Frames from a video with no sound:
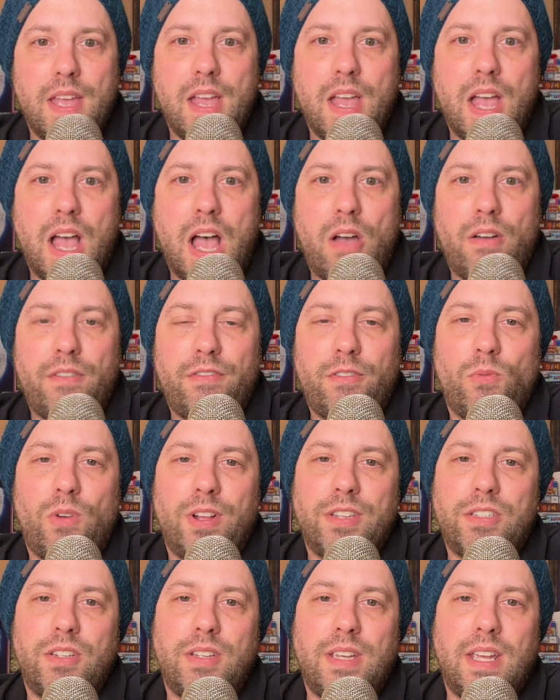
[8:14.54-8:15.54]
However,
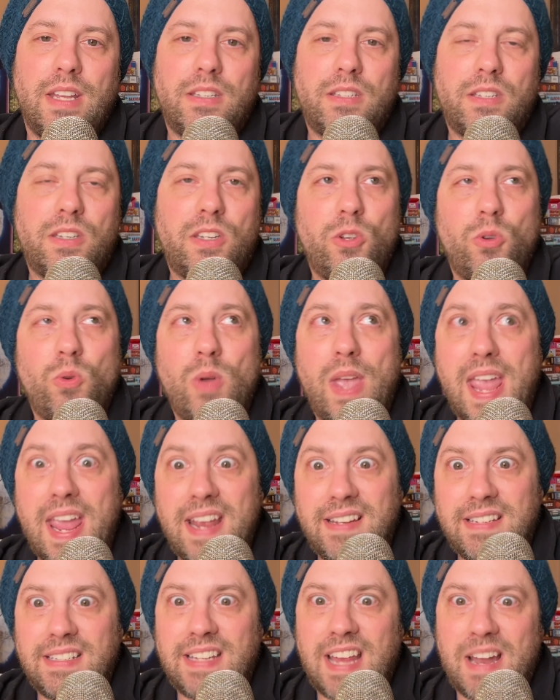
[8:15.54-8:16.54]
once you get to
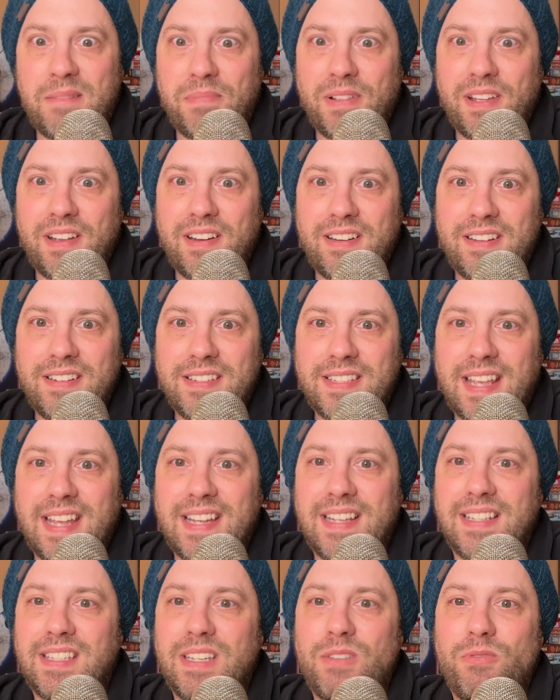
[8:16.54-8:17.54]
8 to 10 players, I
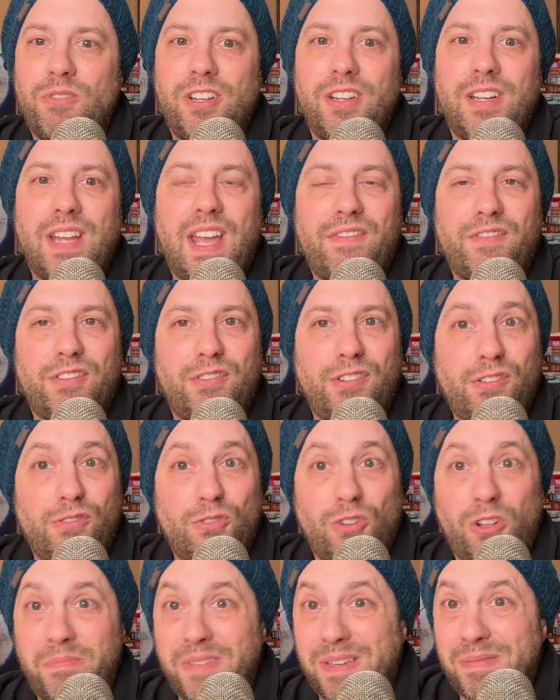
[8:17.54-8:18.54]
can see where you'd have to
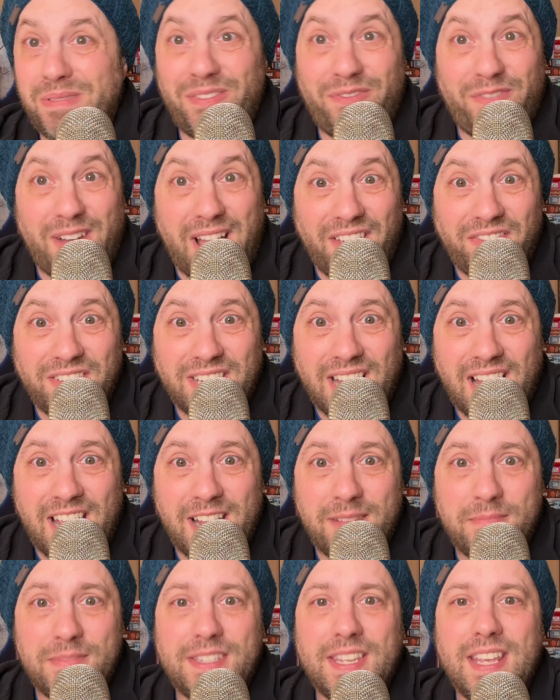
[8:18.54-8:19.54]
re-roll maybe 5
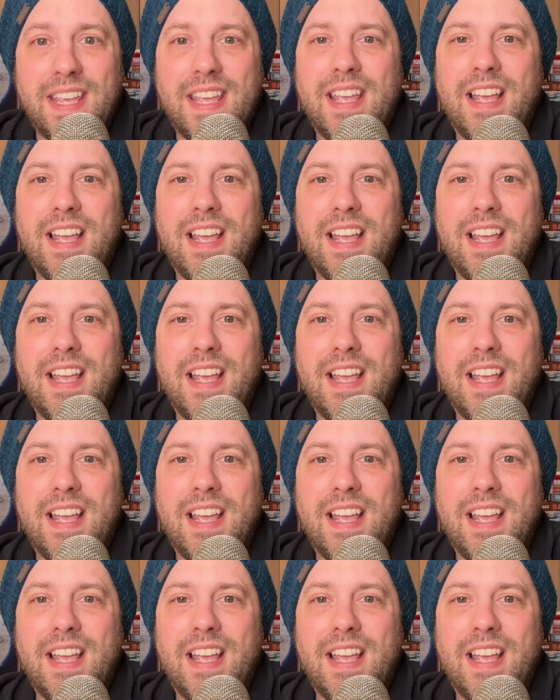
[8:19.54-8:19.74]
times